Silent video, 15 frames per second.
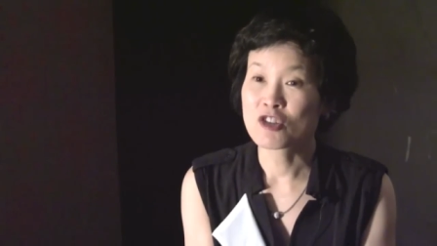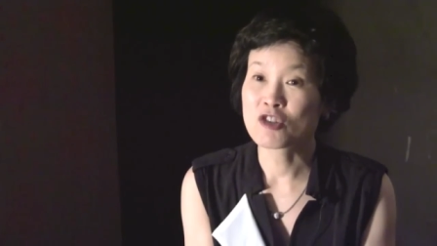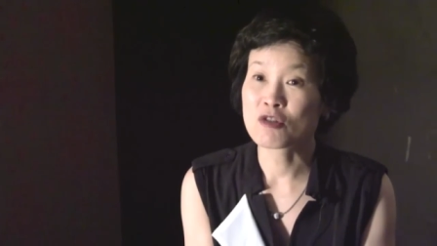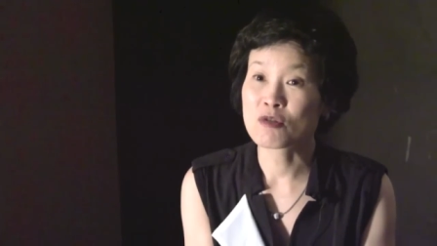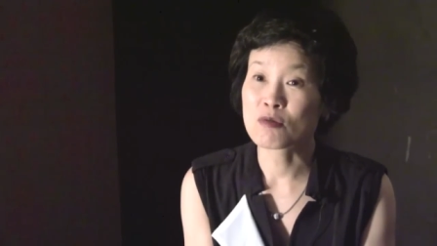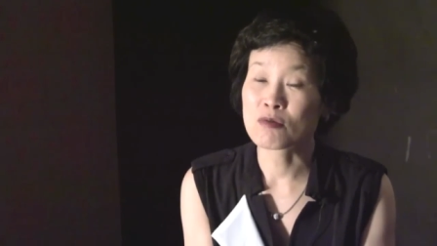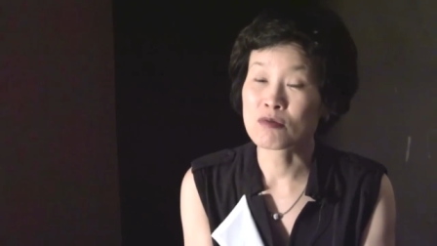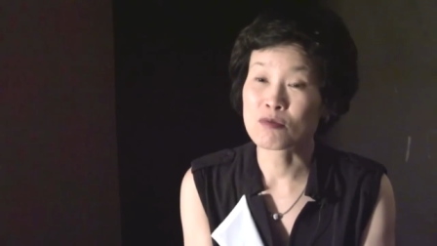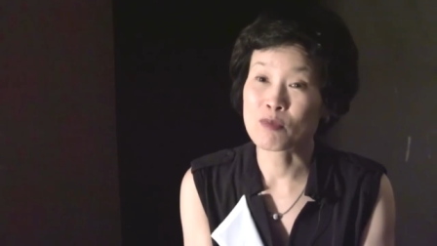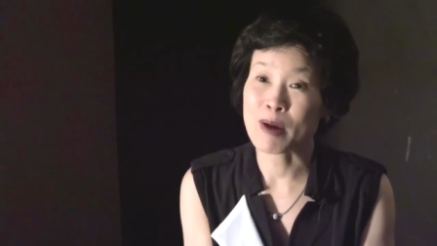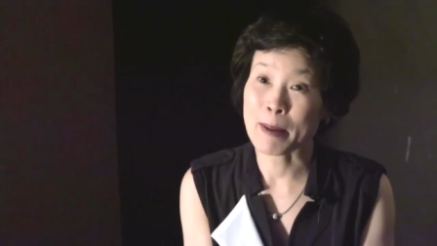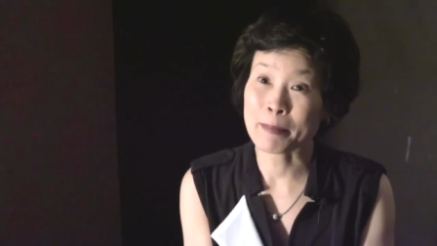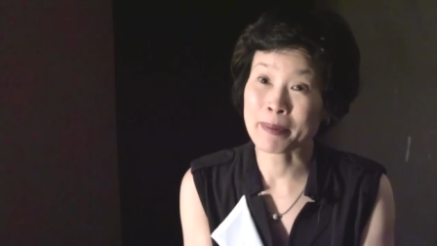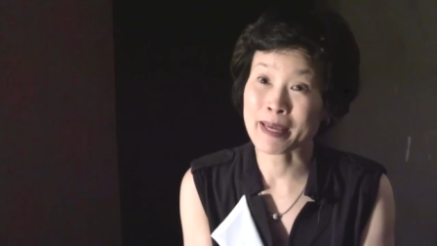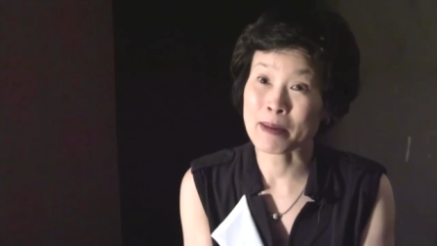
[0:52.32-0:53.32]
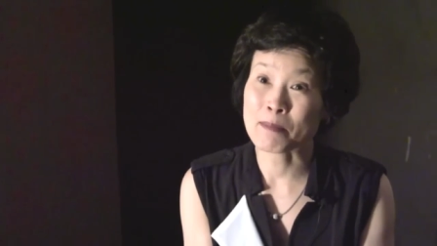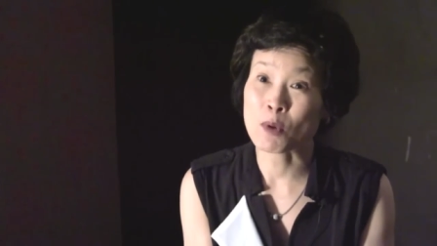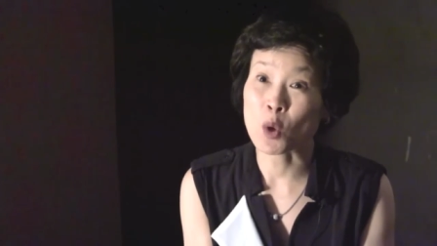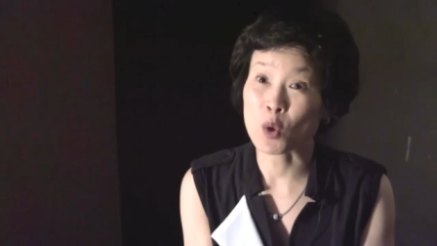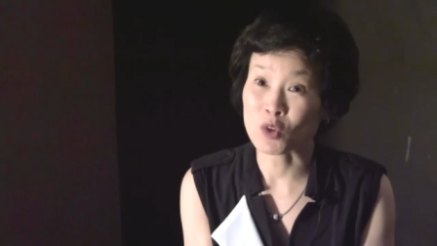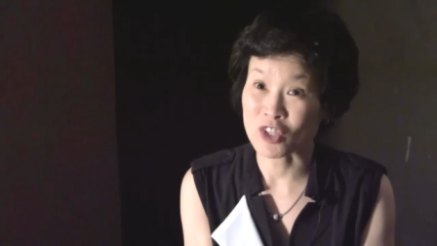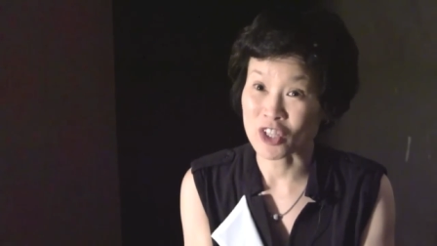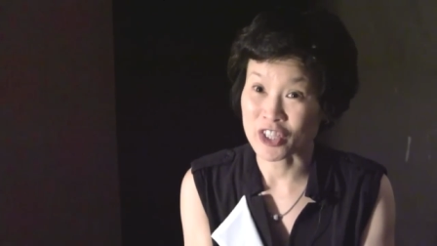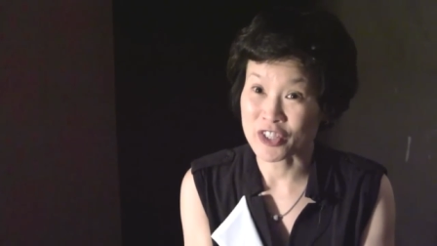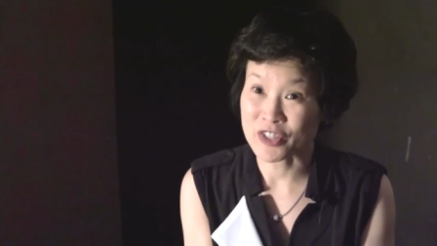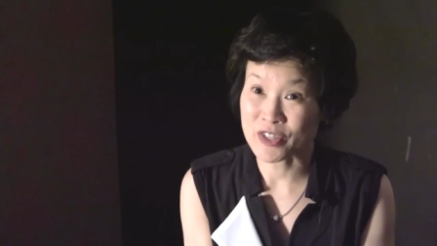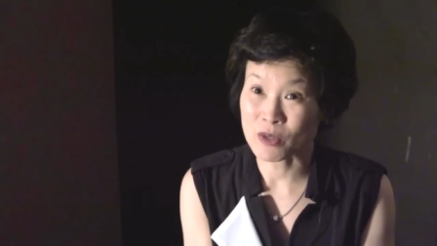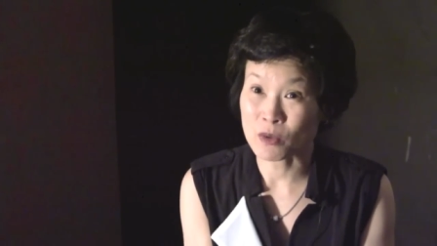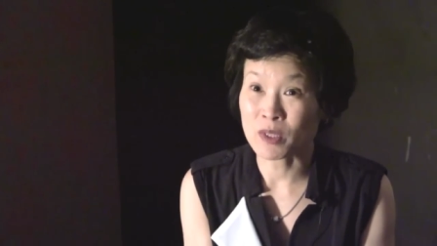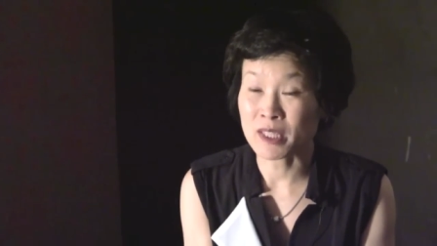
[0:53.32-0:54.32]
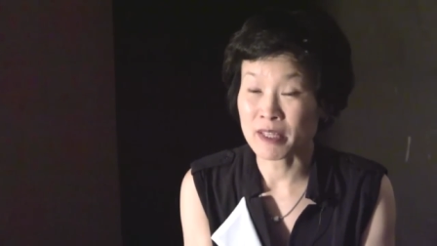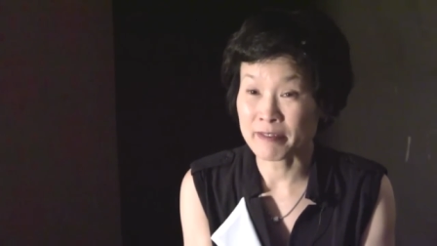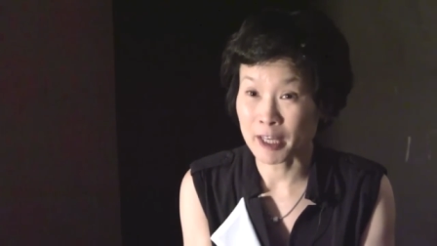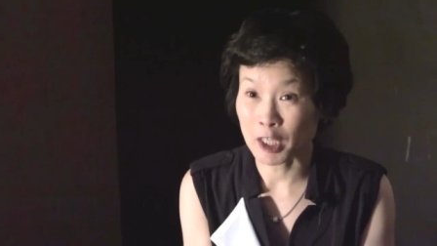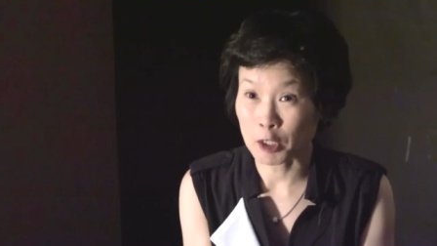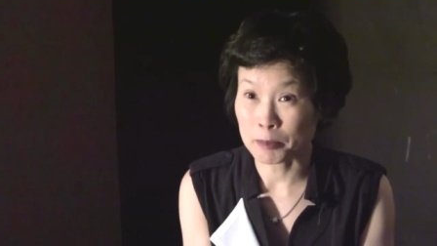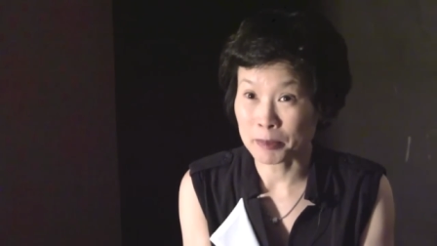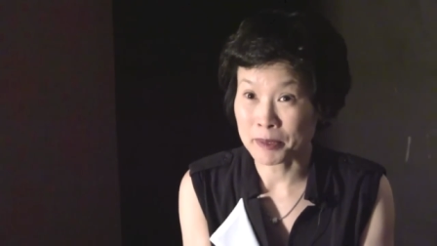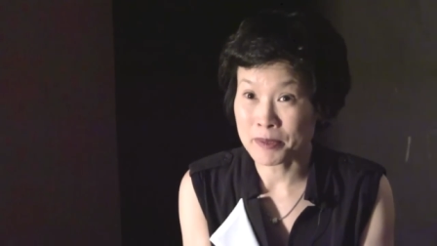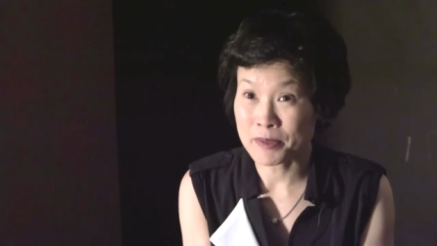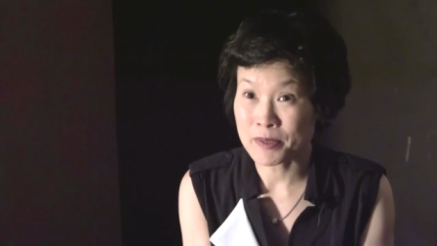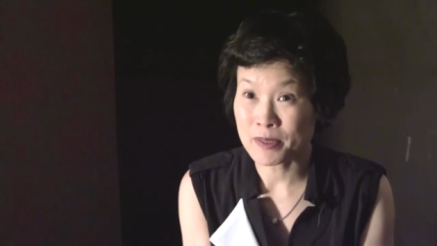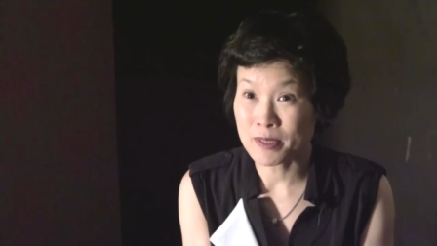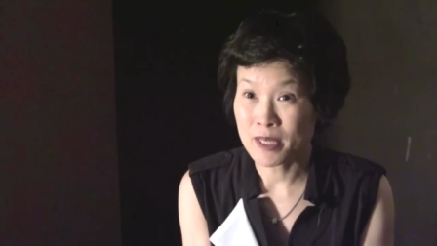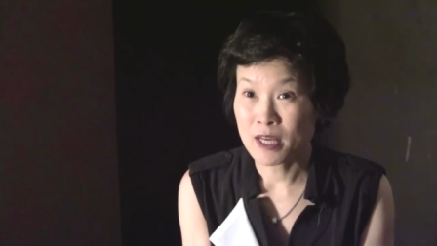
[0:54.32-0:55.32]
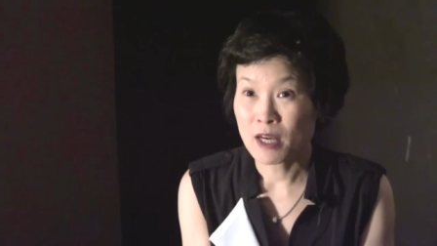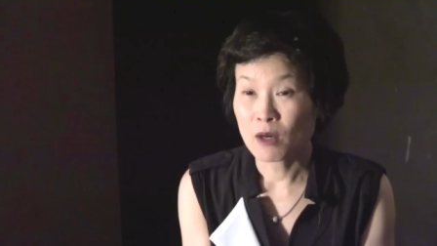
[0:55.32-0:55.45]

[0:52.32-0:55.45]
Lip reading: to web game owners or developers,